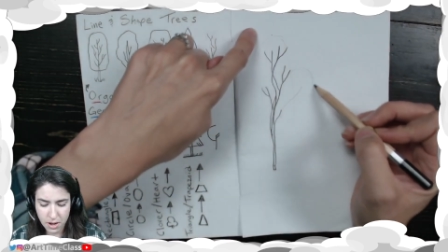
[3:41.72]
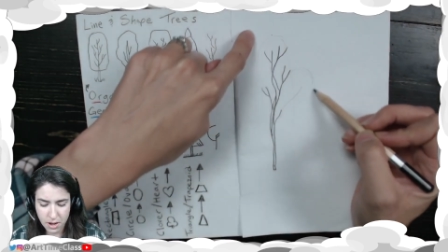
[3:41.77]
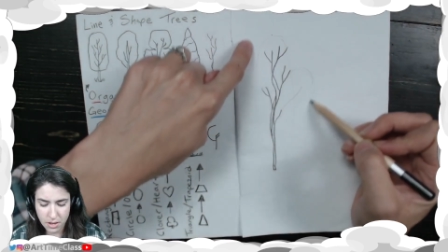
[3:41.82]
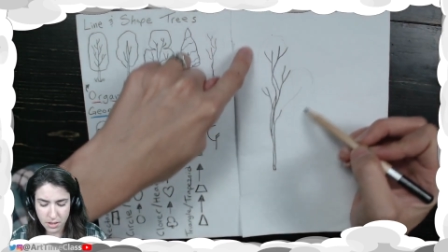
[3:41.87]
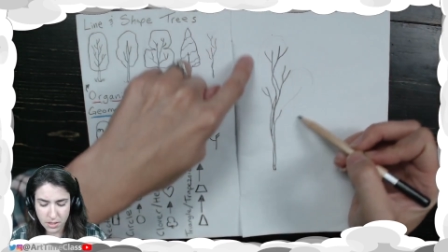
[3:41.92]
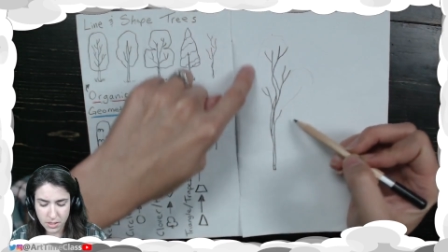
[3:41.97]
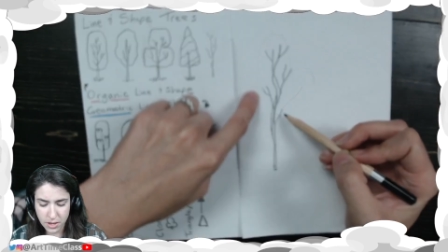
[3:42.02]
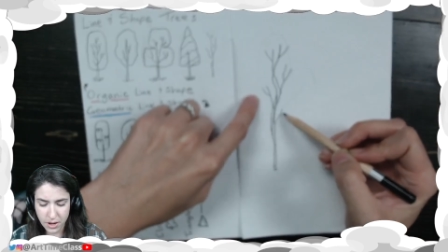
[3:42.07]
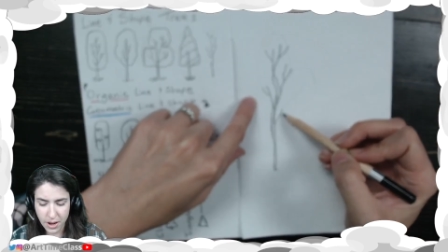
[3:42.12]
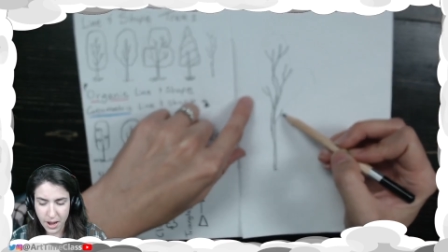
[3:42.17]

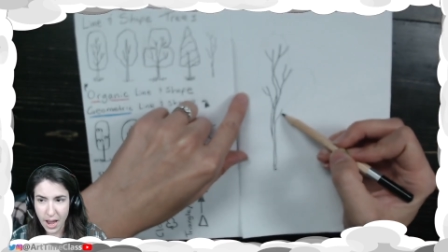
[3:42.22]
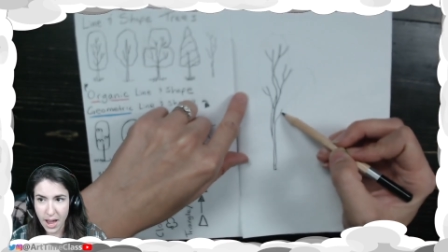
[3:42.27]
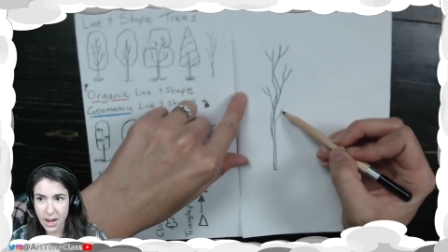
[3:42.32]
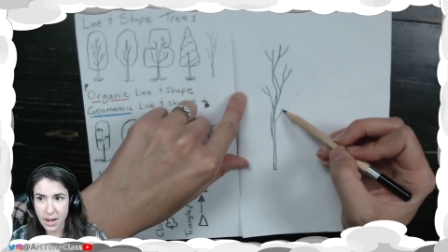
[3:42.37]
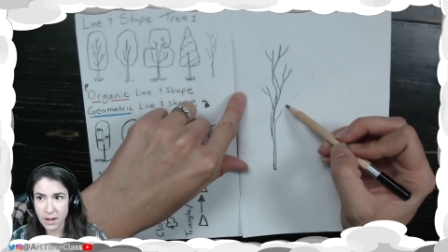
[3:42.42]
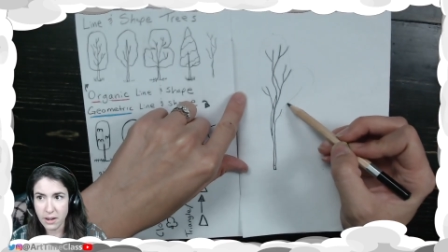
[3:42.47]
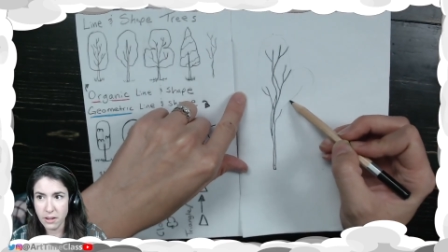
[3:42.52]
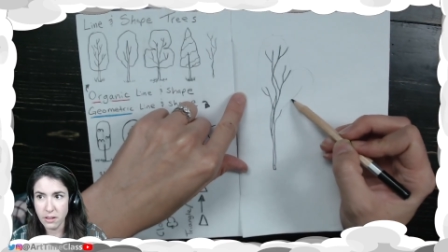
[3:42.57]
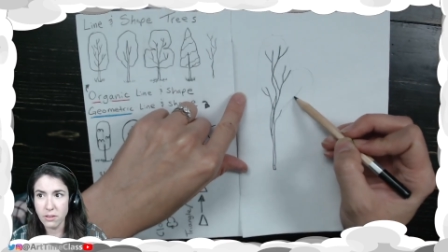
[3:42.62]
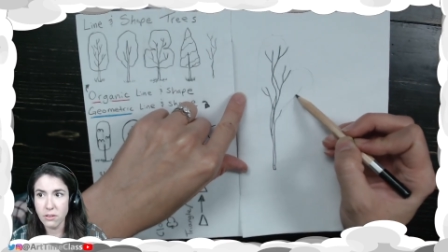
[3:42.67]
see, I
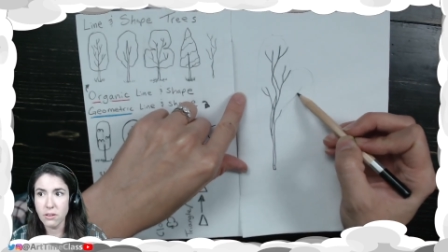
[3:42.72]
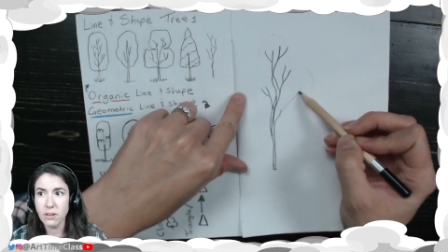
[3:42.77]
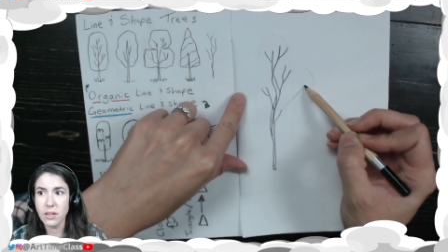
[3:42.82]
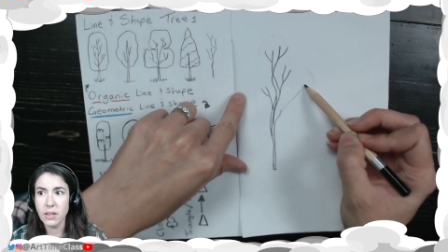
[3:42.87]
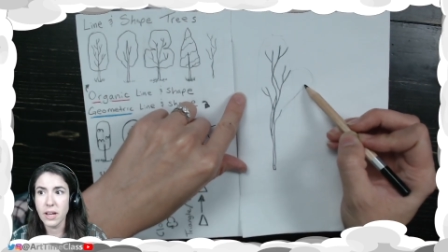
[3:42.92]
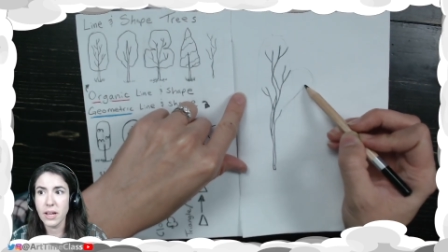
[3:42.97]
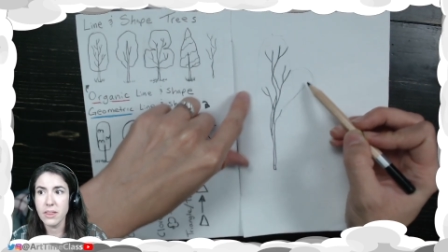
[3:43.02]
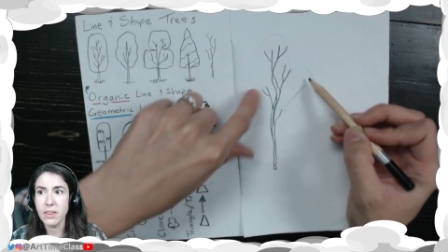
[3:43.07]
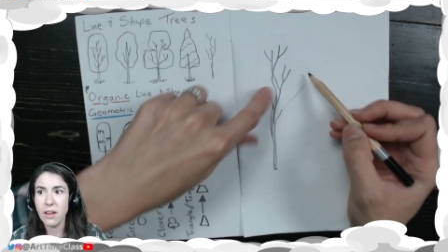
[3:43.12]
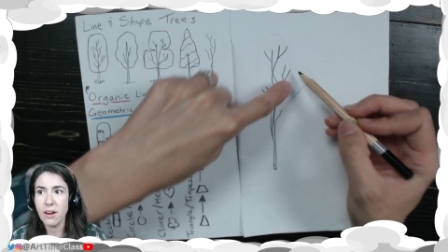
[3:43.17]
added a little
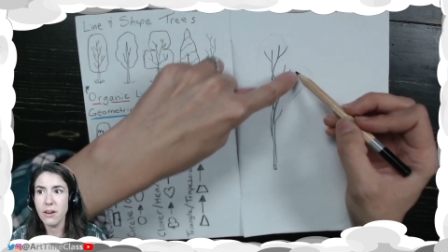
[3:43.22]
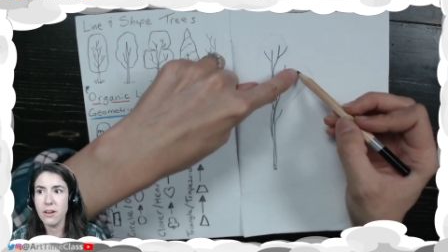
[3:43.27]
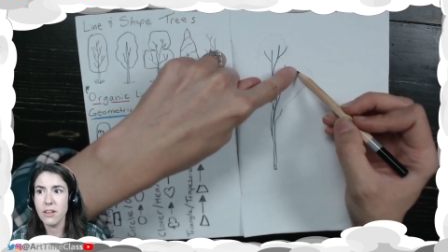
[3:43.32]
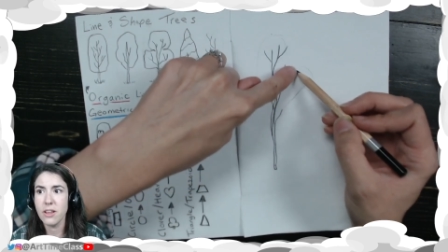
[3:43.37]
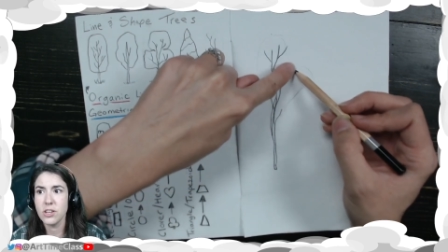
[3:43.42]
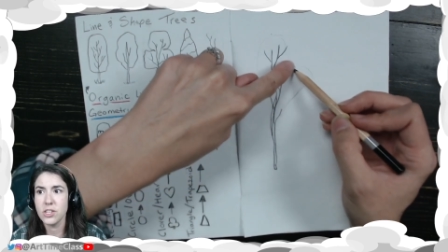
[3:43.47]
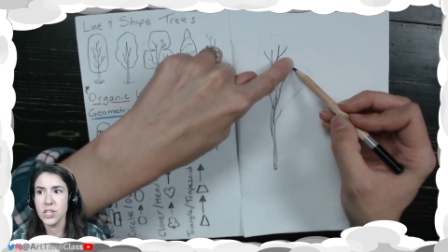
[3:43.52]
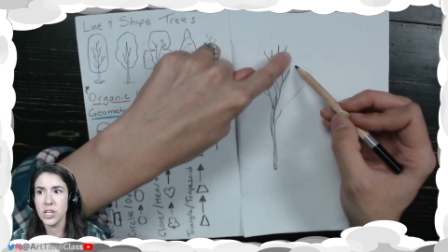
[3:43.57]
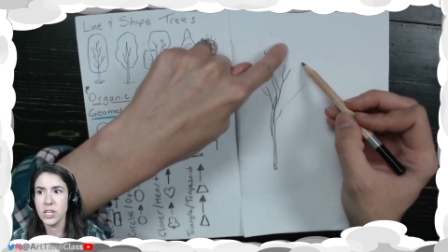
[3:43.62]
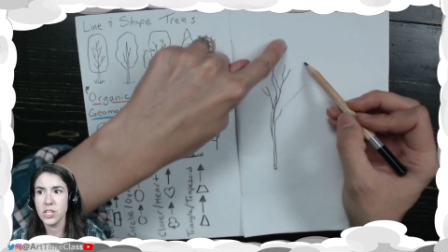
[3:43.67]
line there and that
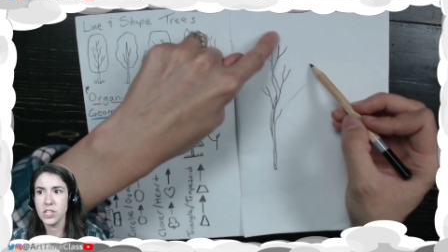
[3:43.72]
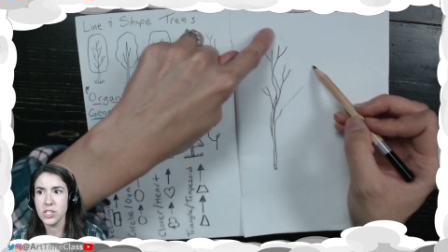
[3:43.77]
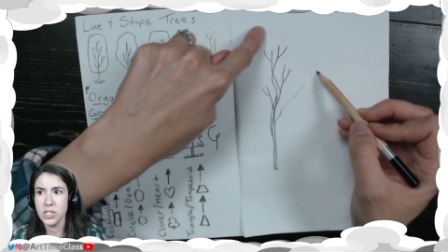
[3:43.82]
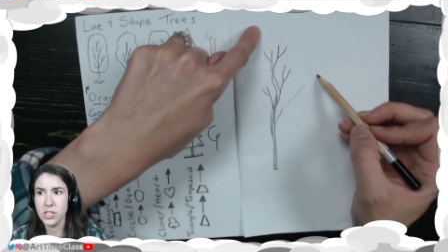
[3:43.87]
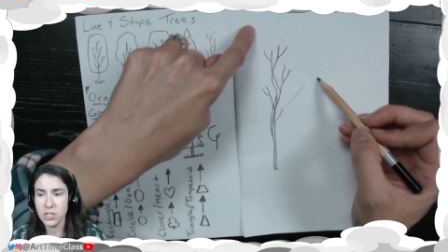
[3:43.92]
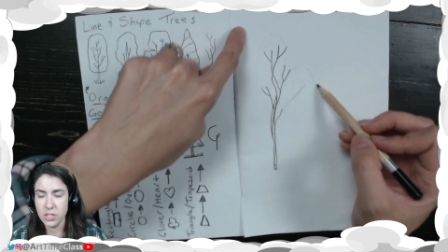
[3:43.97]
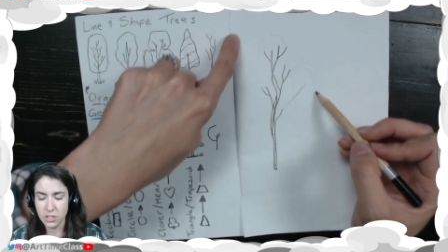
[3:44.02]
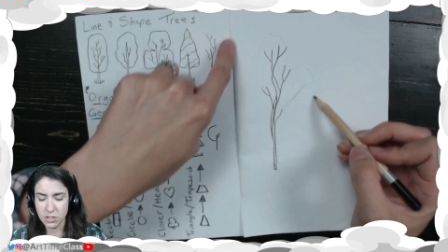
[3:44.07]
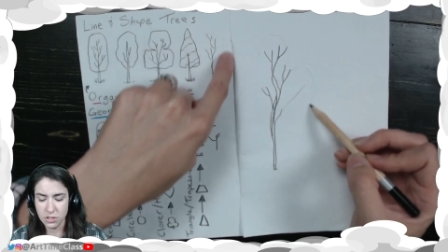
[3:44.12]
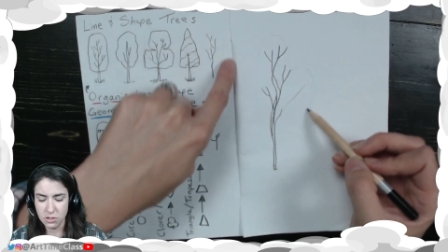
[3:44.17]
changed it
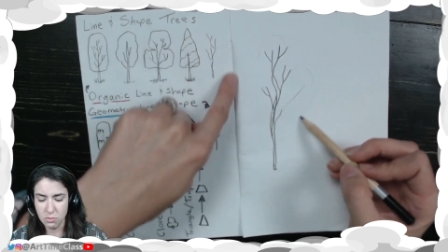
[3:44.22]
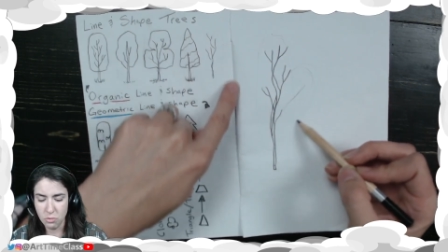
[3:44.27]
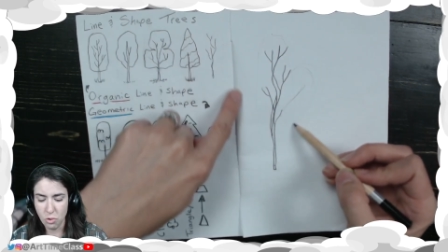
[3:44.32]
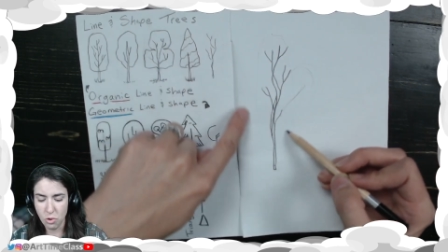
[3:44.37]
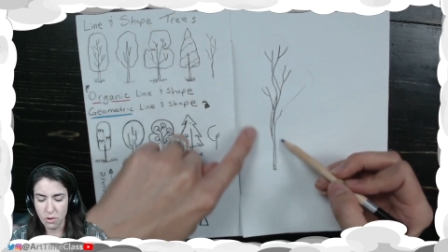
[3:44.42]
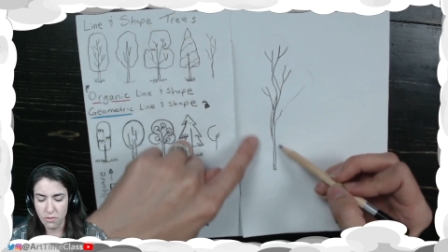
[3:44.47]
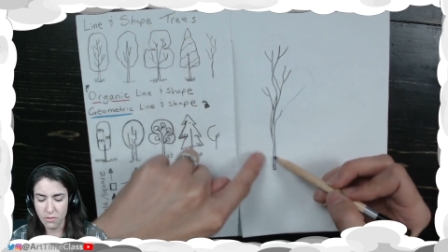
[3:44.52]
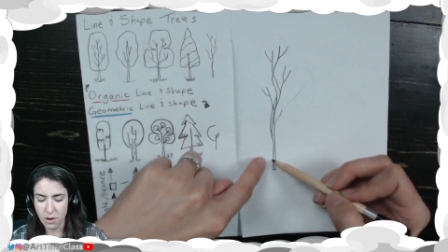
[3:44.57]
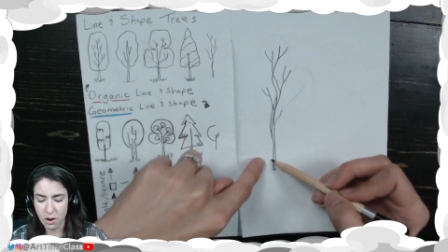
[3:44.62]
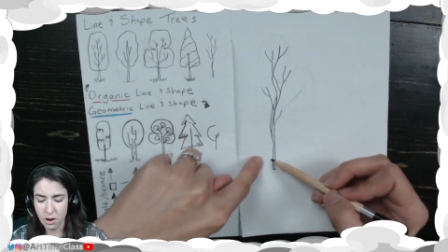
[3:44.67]
into more
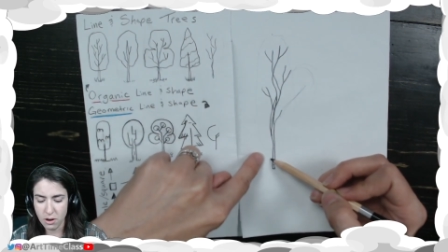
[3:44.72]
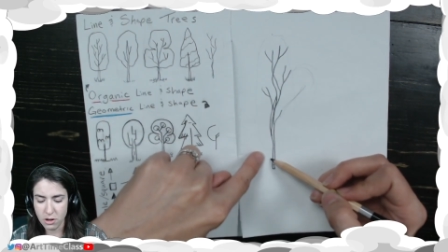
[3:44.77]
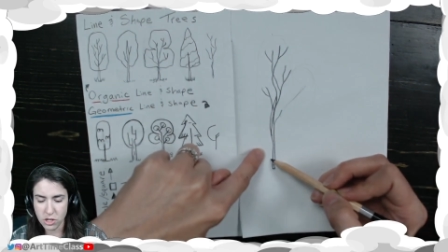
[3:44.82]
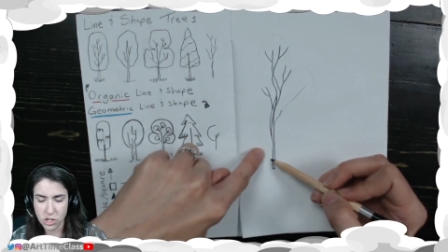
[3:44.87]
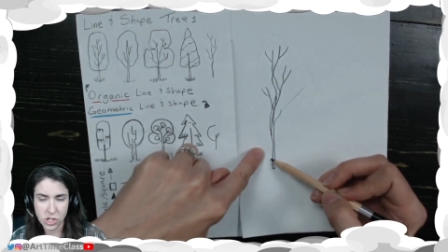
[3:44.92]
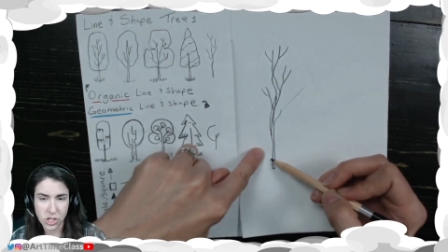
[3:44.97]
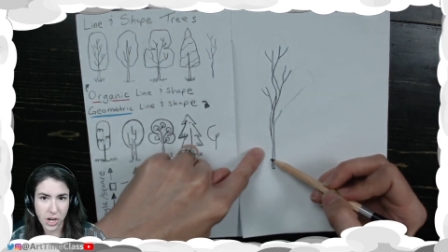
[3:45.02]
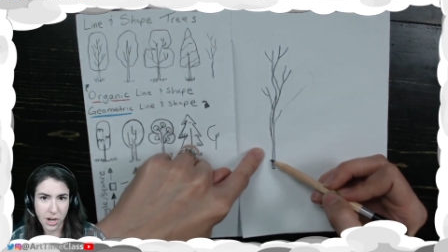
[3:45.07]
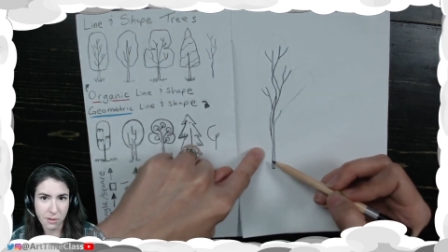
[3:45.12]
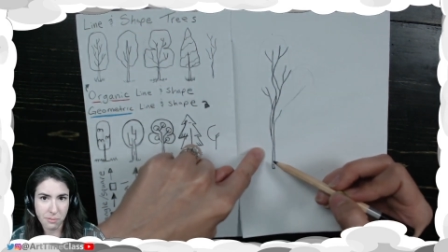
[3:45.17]
of a heart
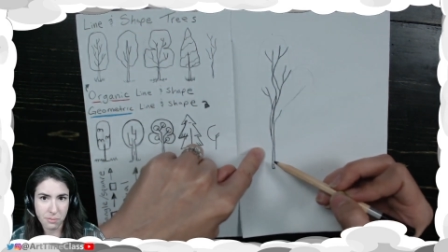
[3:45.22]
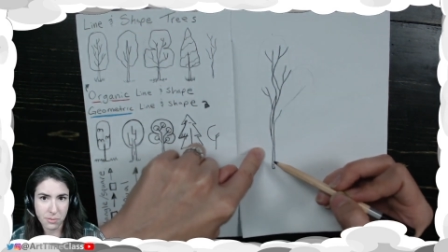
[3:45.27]
shape.